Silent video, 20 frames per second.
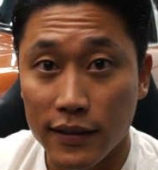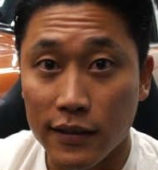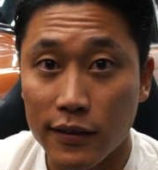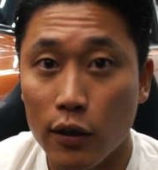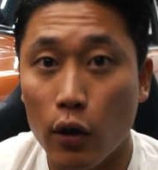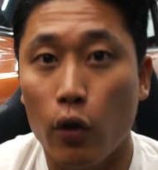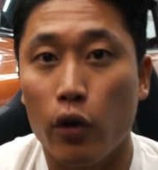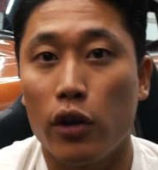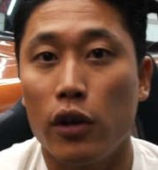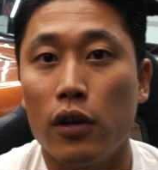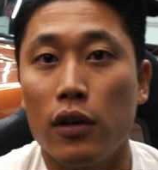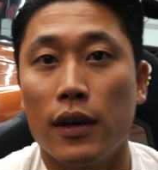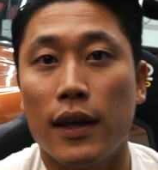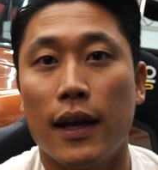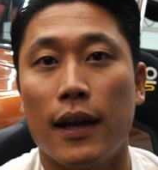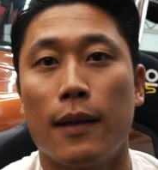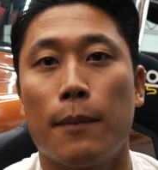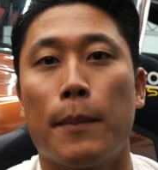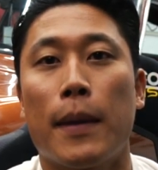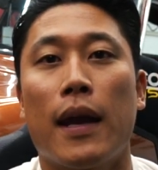So you
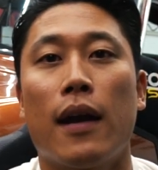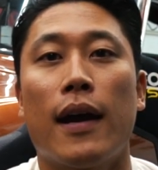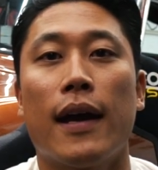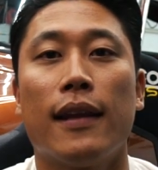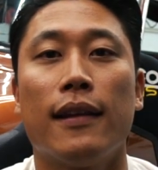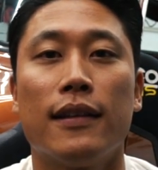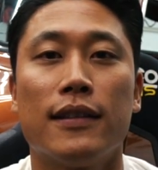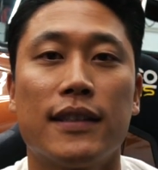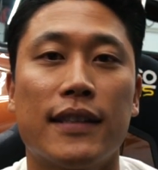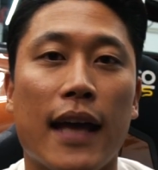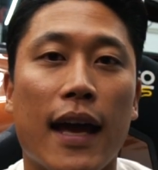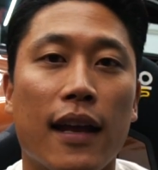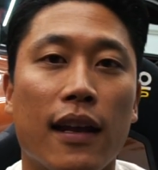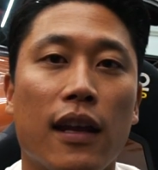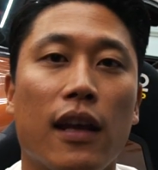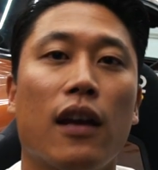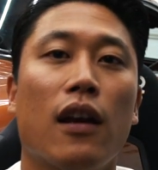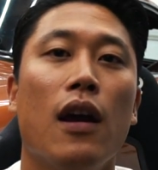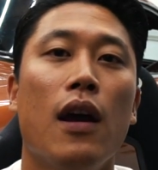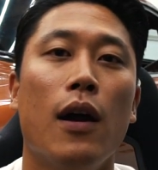get a better
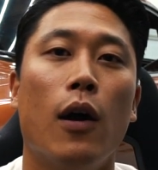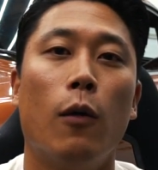understanding